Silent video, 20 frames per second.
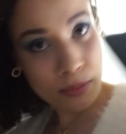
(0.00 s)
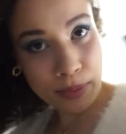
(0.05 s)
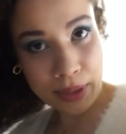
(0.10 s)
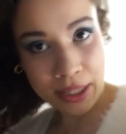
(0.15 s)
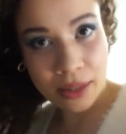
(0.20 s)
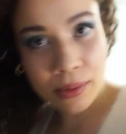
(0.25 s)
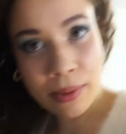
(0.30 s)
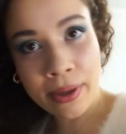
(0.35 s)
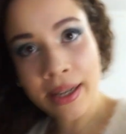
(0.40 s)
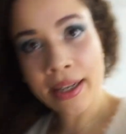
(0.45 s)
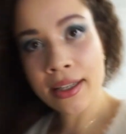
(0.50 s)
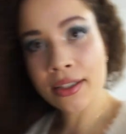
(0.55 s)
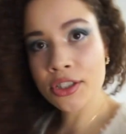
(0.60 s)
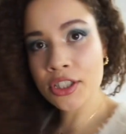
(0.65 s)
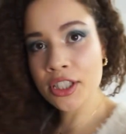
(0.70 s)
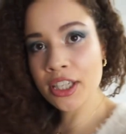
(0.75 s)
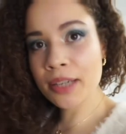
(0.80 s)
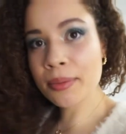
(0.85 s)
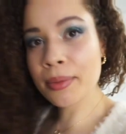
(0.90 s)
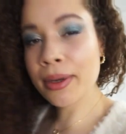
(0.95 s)
By the way, do you
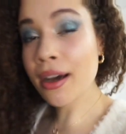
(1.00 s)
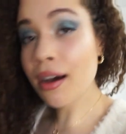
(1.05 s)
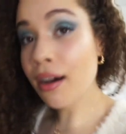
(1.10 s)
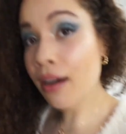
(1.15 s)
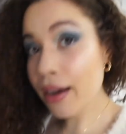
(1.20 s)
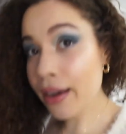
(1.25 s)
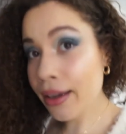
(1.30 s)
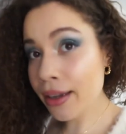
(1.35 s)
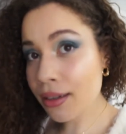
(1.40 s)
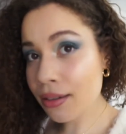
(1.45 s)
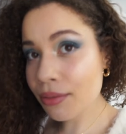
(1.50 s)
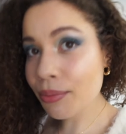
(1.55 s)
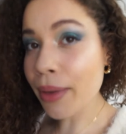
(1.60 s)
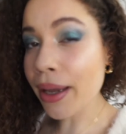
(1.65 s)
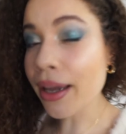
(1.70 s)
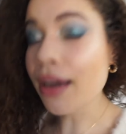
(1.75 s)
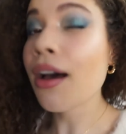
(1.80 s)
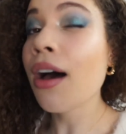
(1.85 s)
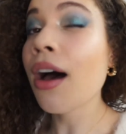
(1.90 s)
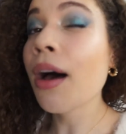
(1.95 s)
like my eye
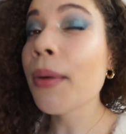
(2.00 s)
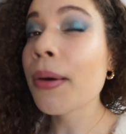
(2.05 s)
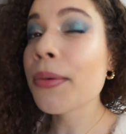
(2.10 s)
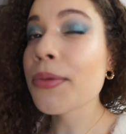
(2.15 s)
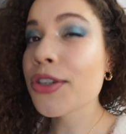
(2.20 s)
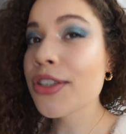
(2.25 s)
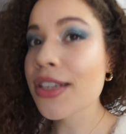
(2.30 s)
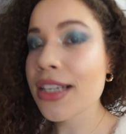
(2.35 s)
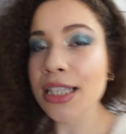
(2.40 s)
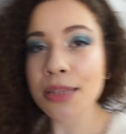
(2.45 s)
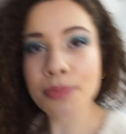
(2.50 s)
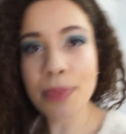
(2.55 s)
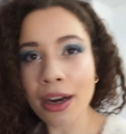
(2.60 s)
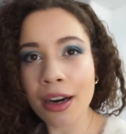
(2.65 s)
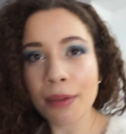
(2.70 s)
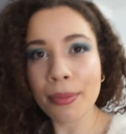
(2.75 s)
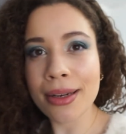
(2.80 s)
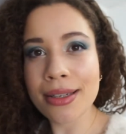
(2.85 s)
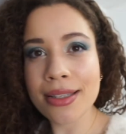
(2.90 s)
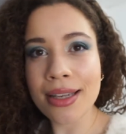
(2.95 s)
makeup? I'm just
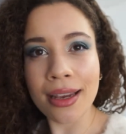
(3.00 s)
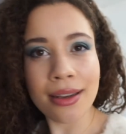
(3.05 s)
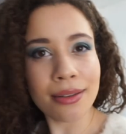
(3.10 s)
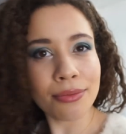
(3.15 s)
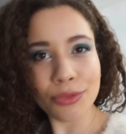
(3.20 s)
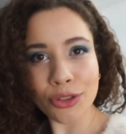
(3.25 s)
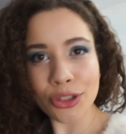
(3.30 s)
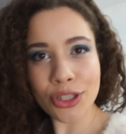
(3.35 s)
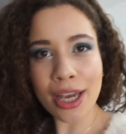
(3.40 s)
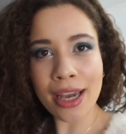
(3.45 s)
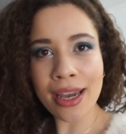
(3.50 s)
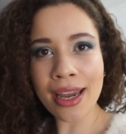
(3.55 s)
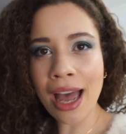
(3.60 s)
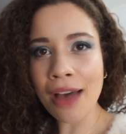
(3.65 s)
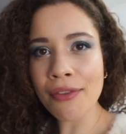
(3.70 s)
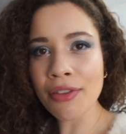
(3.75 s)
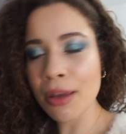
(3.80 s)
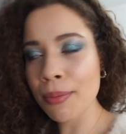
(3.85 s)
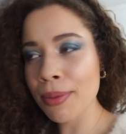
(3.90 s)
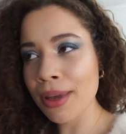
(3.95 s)
experimenting today,
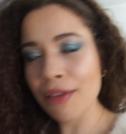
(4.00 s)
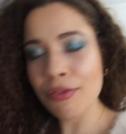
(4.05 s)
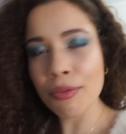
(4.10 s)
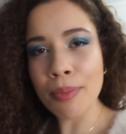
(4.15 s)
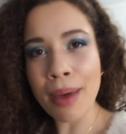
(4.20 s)
having a bit of a